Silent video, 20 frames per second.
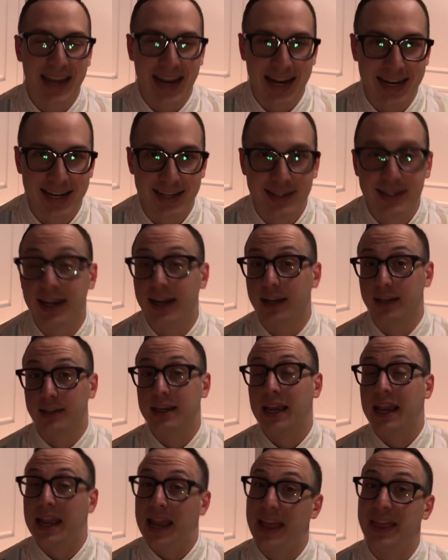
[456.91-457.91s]
86
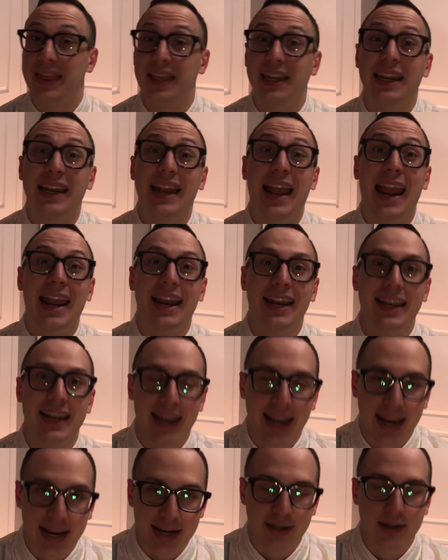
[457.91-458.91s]
and then then in
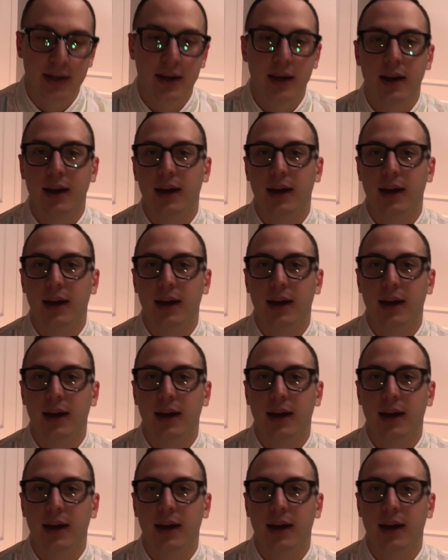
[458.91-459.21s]
88